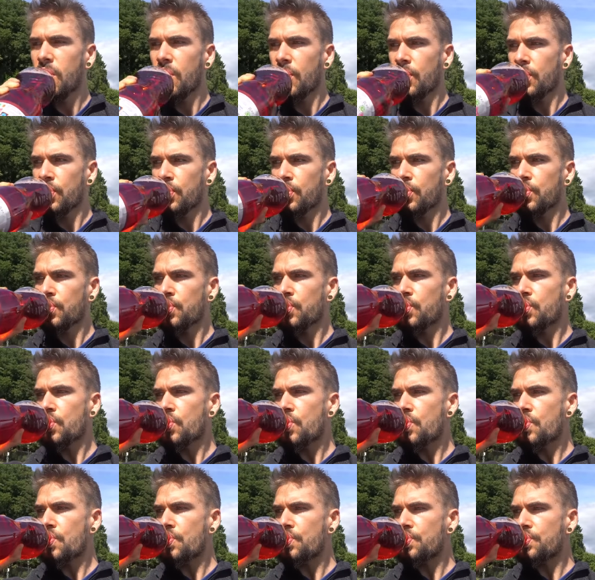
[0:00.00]

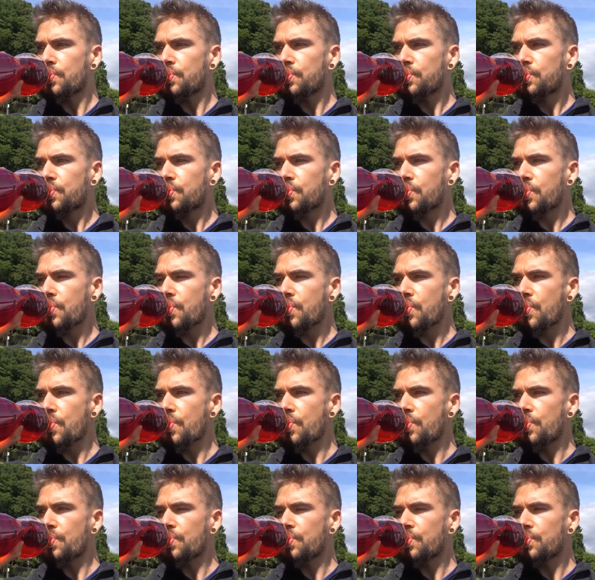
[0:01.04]

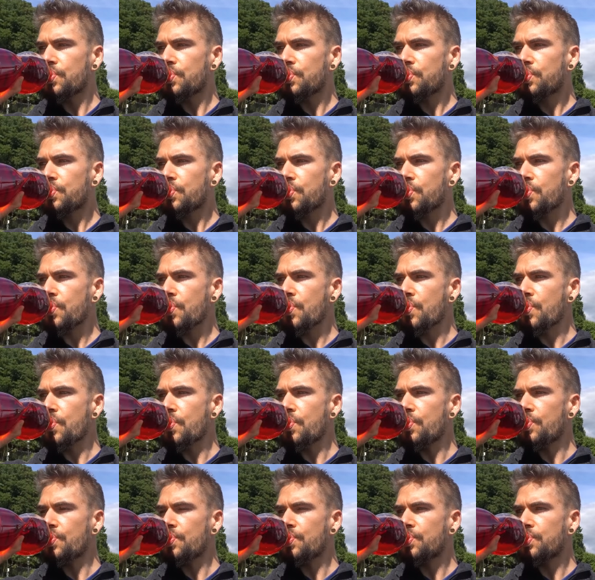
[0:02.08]

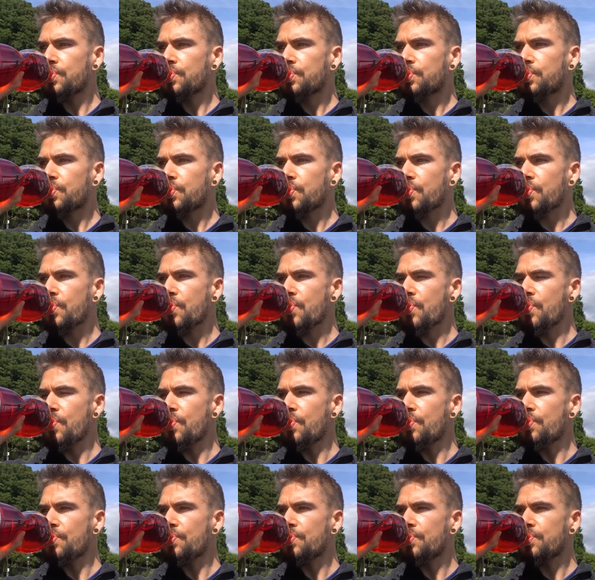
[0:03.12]

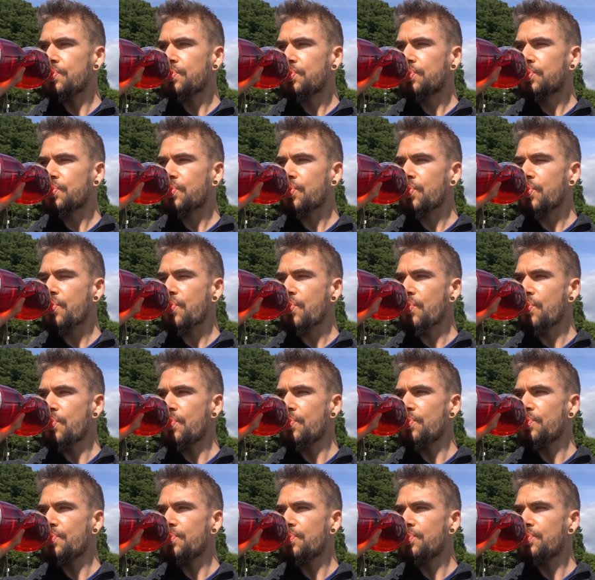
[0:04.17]

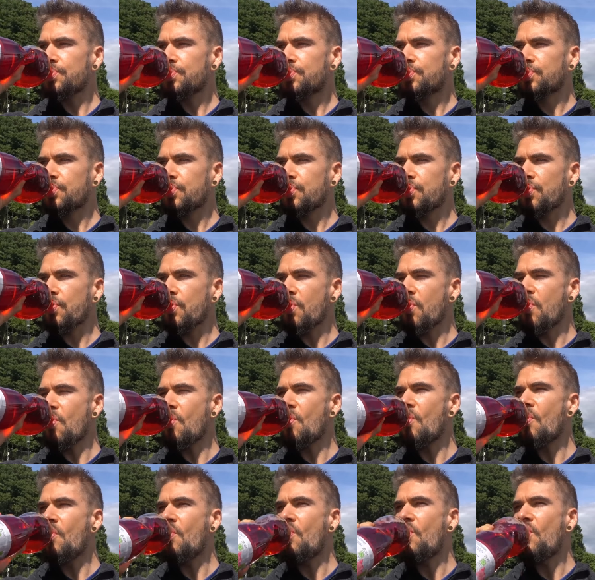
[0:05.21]

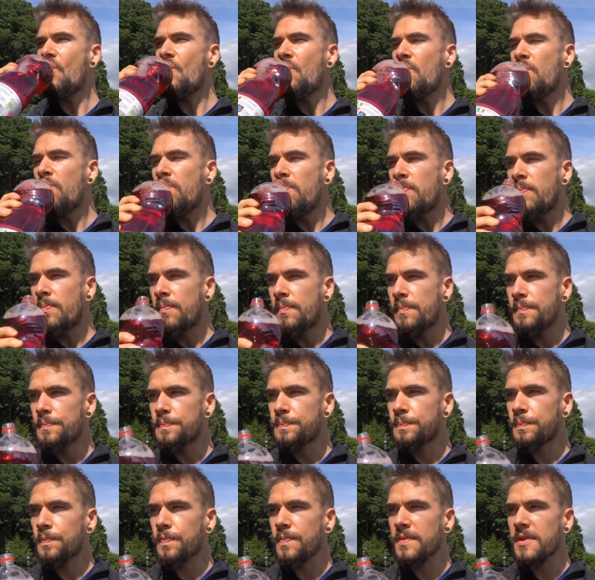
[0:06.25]

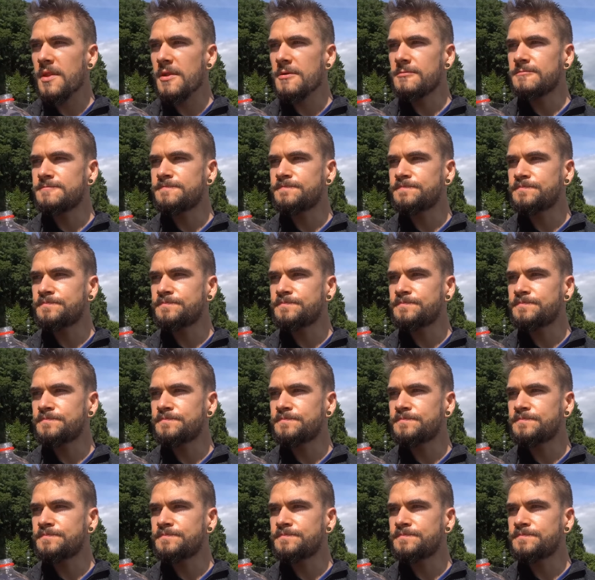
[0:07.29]
Nobody speaks.